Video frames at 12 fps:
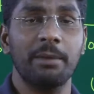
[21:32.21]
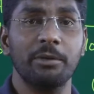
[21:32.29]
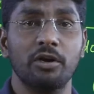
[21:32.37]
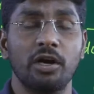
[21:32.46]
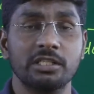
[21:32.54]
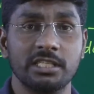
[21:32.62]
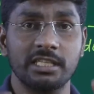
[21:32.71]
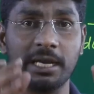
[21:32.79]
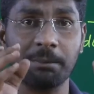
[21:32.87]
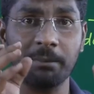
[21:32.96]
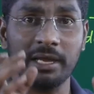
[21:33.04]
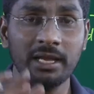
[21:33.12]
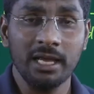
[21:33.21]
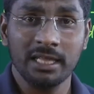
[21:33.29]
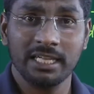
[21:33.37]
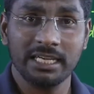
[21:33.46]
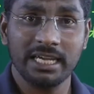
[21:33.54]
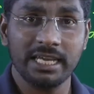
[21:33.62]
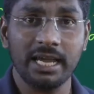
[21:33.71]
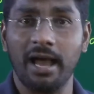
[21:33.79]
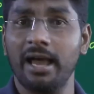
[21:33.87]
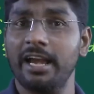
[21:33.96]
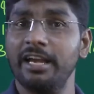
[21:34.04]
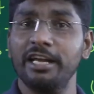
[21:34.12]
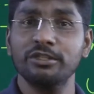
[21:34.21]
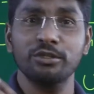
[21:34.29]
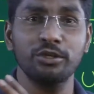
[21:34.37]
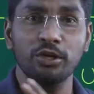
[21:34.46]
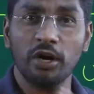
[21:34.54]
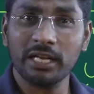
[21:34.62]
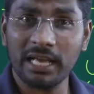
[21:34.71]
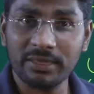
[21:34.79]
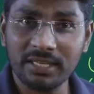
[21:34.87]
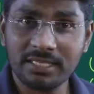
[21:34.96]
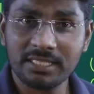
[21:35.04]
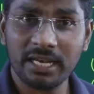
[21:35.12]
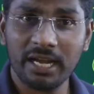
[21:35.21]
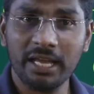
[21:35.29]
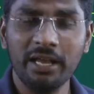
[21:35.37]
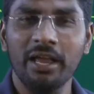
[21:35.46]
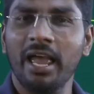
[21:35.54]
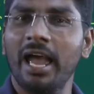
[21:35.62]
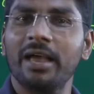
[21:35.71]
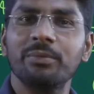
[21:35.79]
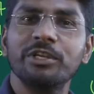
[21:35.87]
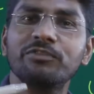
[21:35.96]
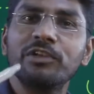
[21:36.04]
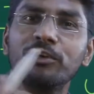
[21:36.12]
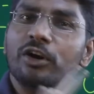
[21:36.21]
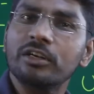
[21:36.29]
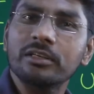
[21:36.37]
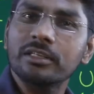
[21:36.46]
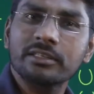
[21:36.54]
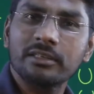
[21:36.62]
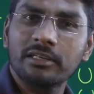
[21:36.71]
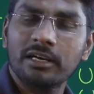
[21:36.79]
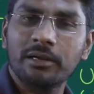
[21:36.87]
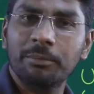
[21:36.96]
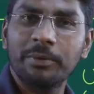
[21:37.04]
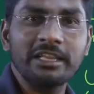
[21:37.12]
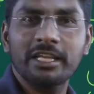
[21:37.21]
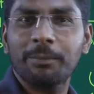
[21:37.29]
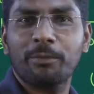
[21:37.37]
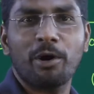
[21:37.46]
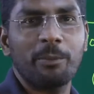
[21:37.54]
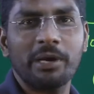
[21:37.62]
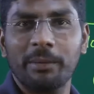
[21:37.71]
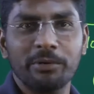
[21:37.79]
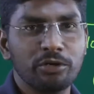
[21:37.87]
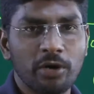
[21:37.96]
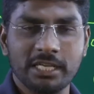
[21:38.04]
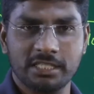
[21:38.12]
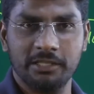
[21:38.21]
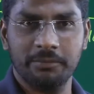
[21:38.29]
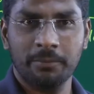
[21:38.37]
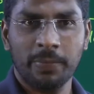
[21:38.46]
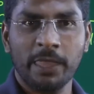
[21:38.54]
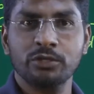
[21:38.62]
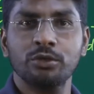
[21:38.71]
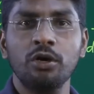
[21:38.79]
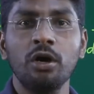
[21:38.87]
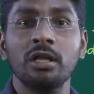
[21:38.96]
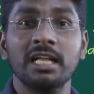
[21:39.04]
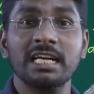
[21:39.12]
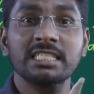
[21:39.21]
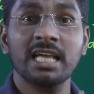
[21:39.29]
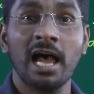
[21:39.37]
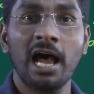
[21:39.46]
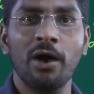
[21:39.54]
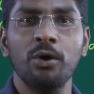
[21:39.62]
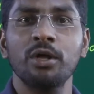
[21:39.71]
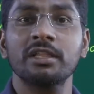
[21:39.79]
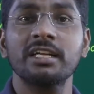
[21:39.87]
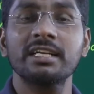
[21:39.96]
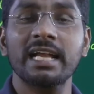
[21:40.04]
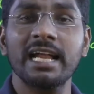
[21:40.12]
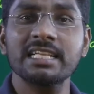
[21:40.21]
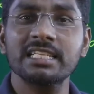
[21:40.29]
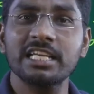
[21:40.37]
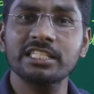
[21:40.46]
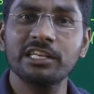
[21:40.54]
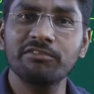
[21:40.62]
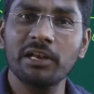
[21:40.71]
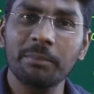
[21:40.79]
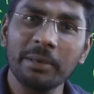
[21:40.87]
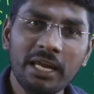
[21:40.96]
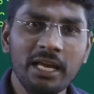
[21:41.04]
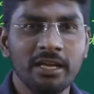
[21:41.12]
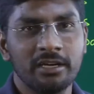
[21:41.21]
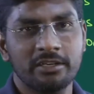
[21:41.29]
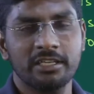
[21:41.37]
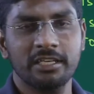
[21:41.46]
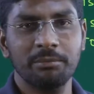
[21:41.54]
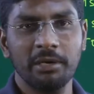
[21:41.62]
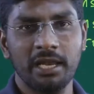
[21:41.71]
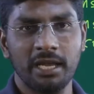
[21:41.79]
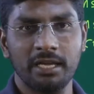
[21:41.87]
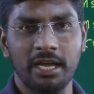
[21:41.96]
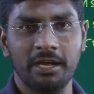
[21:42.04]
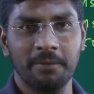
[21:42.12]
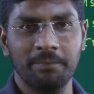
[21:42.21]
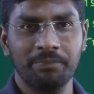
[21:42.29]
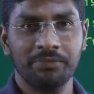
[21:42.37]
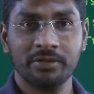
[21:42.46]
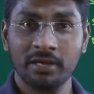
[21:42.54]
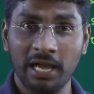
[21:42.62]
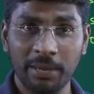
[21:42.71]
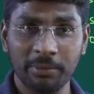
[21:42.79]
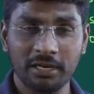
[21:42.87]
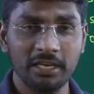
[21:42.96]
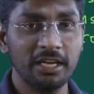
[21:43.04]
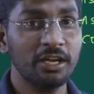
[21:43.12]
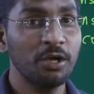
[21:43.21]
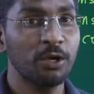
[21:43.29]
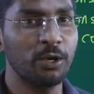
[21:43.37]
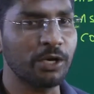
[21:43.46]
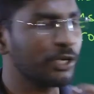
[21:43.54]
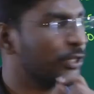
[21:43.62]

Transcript: amino acid. That means the tRNA is not understanding and it will not uh, bring the proper amino acid. So that's how the translation will be terminated. Am I clear? Look